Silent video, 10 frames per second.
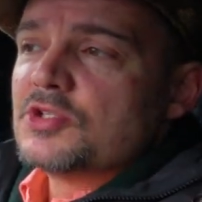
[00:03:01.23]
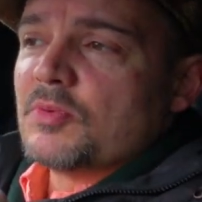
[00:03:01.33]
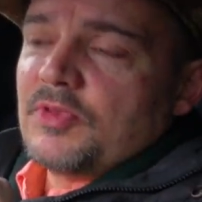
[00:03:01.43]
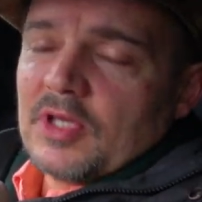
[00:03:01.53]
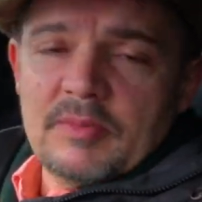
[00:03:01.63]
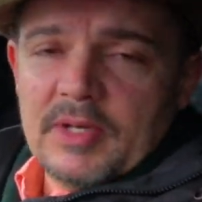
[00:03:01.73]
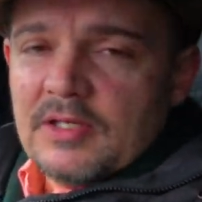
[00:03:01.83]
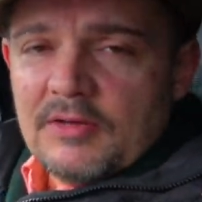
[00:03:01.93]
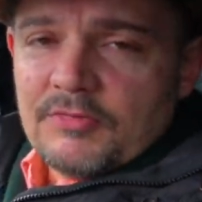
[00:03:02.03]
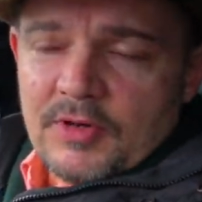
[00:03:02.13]
something a
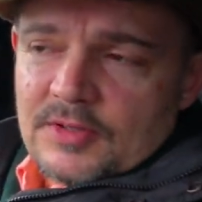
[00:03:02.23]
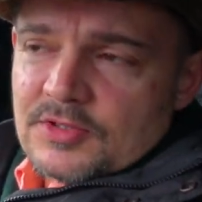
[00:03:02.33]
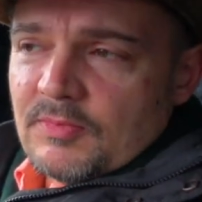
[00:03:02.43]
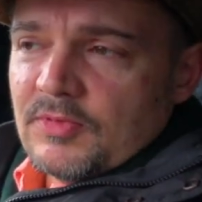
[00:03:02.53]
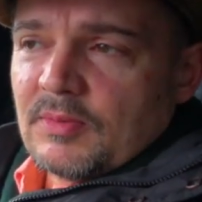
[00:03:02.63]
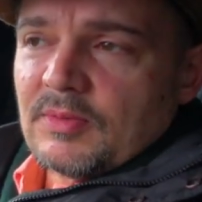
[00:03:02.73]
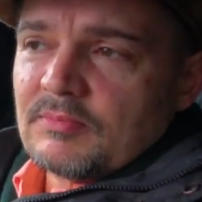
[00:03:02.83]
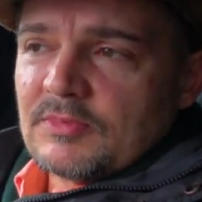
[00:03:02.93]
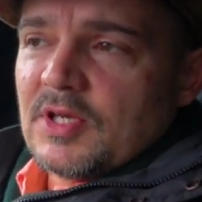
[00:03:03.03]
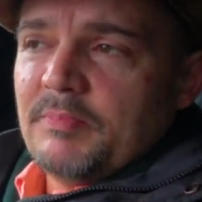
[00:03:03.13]
bit different,
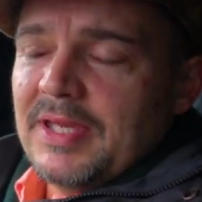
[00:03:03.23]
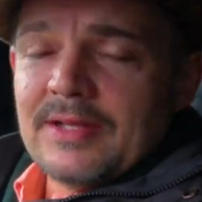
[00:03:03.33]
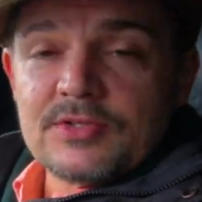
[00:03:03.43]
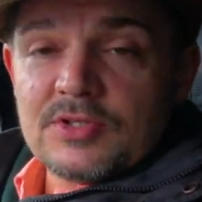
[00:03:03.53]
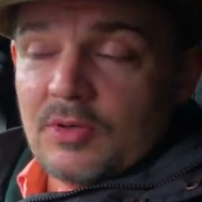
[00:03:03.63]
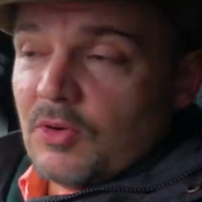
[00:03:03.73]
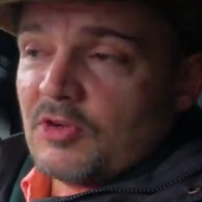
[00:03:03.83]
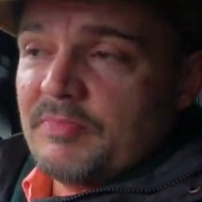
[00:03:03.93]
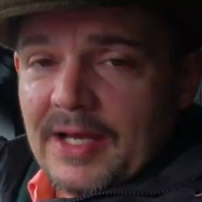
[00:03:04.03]
something that appeals to all of